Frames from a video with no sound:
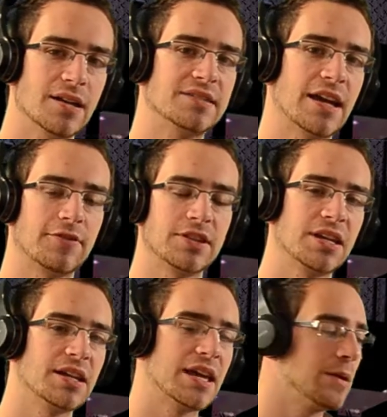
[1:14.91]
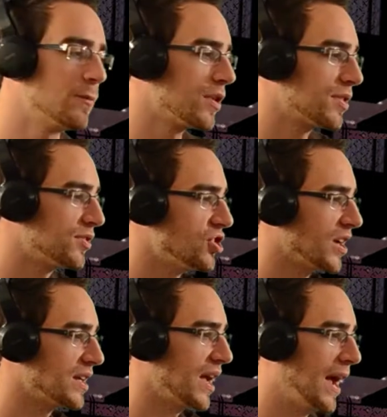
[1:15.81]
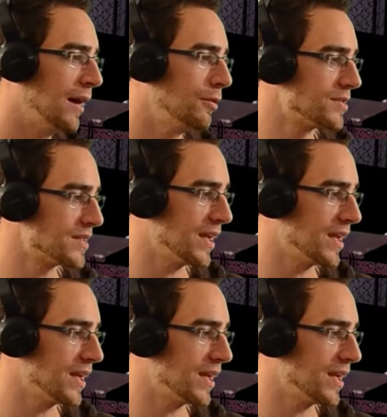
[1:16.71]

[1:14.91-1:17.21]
definitely a game worth checking out,